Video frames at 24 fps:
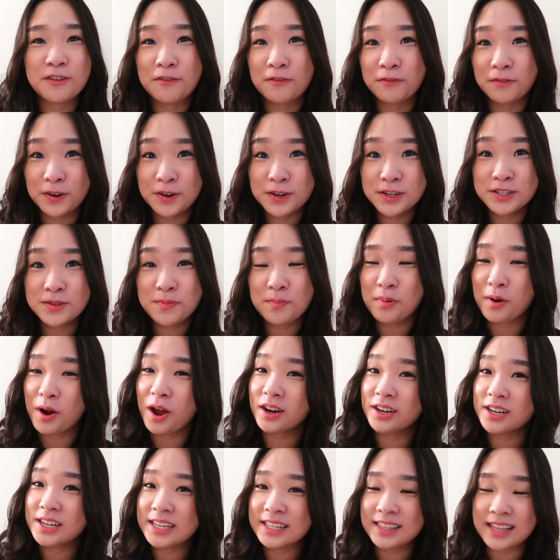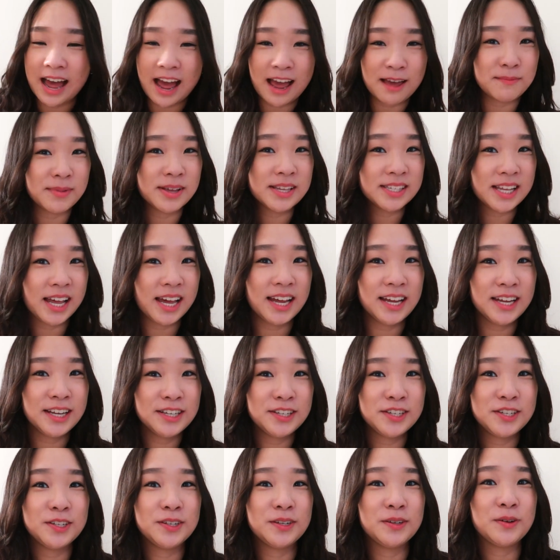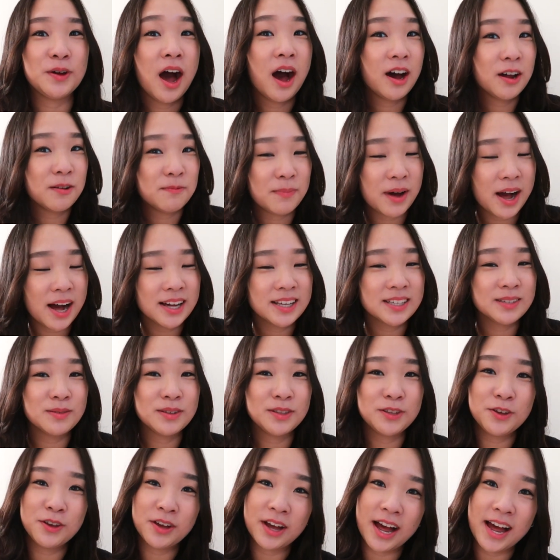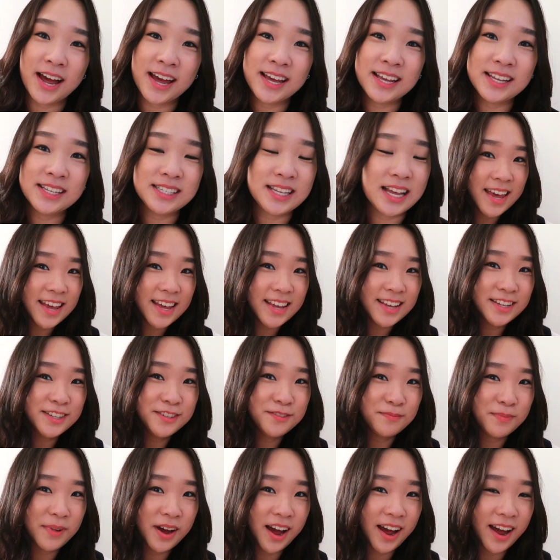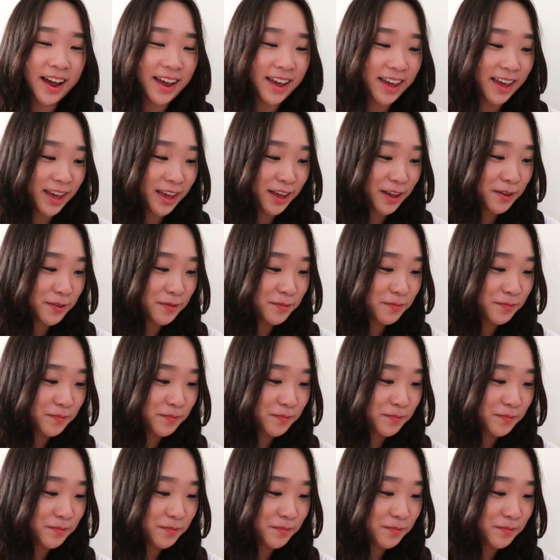the first product that I'm excited to unbox with you guys is my